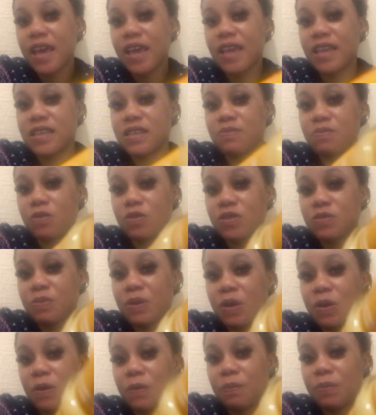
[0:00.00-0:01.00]
it must be
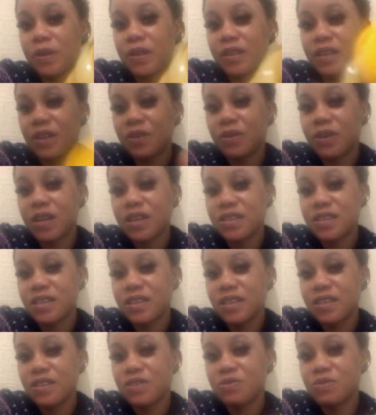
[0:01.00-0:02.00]
completed you can
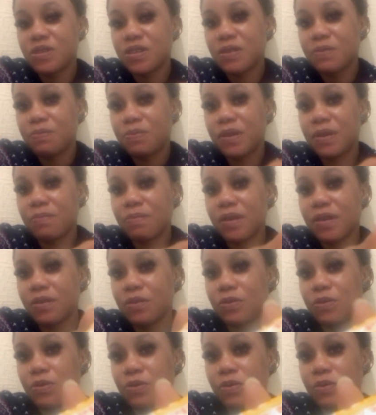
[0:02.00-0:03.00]
see it's written
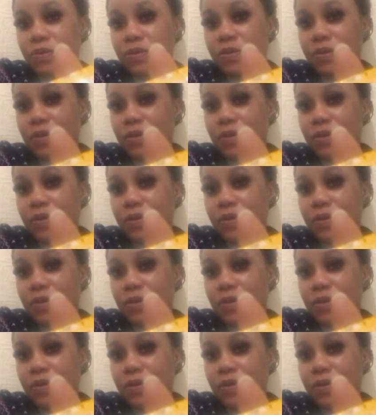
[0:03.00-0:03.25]
pigment do